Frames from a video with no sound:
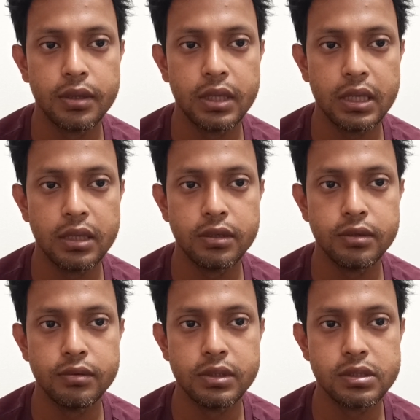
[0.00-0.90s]
they
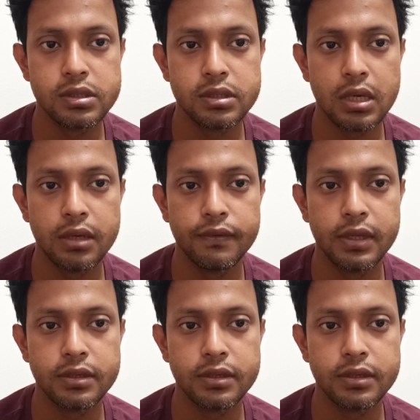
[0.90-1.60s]
do this kind of an